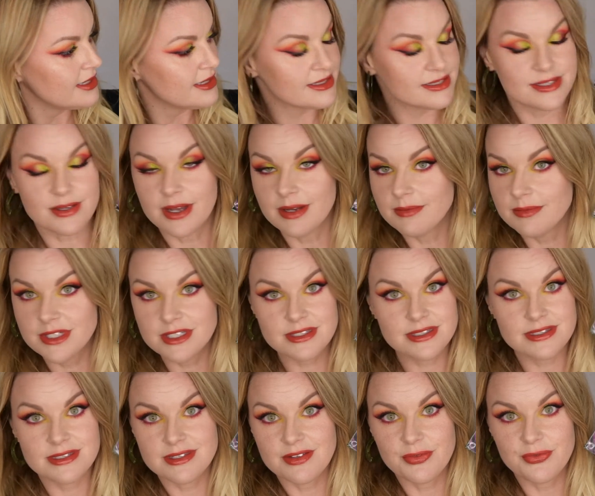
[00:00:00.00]
So I'm
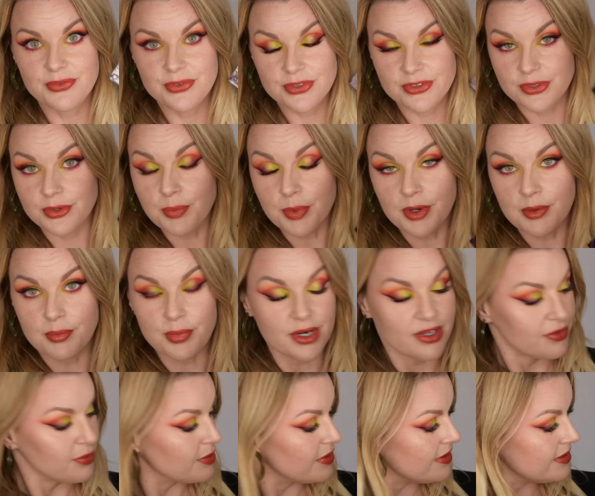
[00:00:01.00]
just super
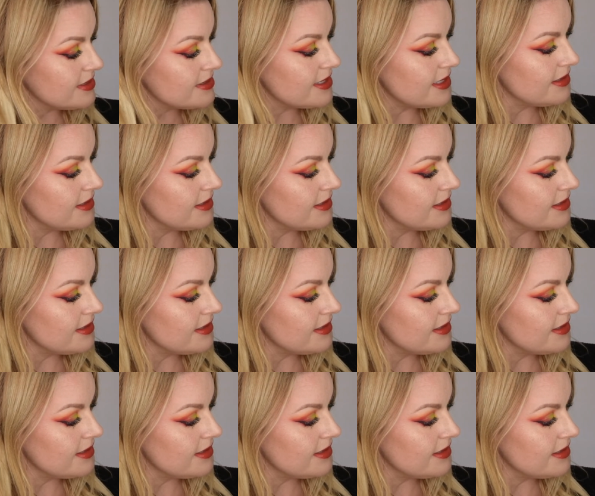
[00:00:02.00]
impressed with this.